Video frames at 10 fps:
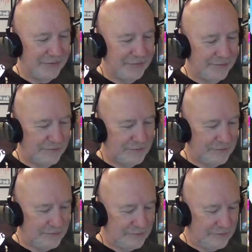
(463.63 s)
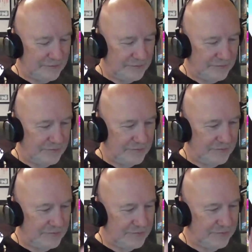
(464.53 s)

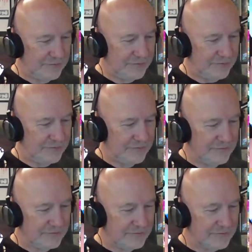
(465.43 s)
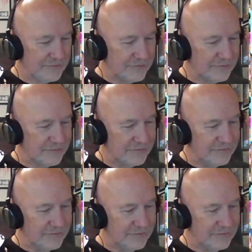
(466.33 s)
(silence)